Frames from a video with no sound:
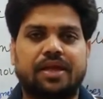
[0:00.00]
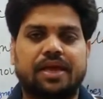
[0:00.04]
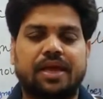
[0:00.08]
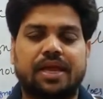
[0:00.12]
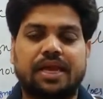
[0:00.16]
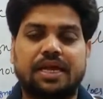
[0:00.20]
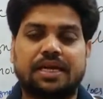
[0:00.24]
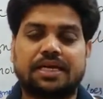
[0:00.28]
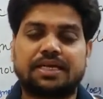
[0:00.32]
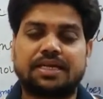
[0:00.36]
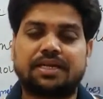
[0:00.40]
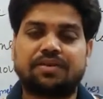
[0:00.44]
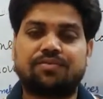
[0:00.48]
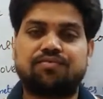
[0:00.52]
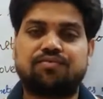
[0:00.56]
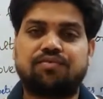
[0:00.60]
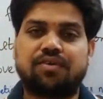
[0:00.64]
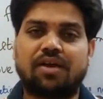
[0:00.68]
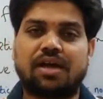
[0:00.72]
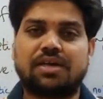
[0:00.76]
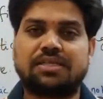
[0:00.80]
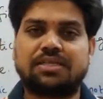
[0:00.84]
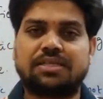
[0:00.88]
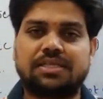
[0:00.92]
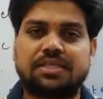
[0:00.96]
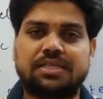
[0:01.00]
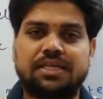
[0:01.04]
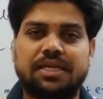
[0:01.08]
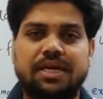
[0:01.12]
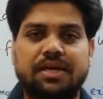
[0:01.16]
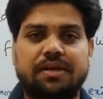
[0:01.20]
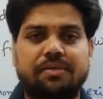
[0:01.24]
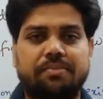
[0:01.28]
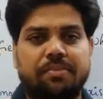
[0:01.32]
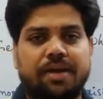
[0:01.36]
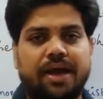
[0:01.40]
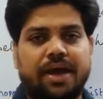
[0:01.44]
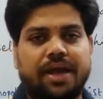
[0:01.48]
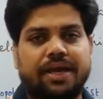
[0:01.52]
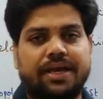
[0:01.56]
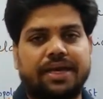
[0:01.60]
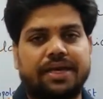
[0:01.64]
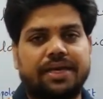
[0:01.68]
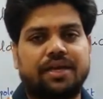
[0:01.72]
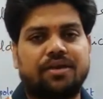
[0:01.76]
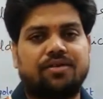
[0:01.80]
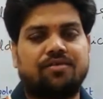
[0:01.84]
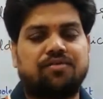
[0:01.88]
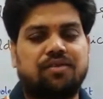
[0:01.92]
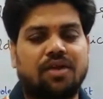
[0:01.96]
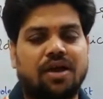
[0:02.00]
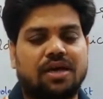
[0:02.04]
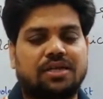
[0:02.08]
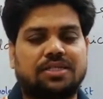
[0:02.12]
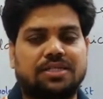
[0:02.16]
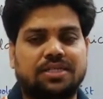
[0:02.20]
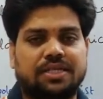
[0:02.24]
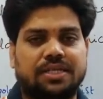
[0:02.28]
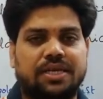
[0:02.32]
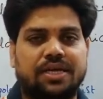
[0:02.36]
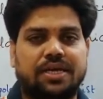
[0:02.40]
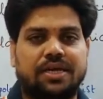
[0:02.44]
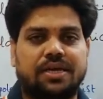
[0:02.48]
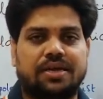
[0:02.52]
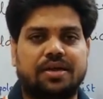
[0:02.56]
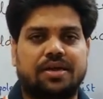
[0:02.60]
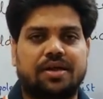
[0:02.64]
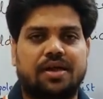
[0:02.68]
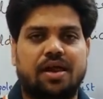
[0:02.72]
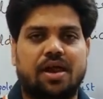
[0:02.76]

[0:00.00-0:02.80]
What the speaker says: electric flux there, magnetic flux here,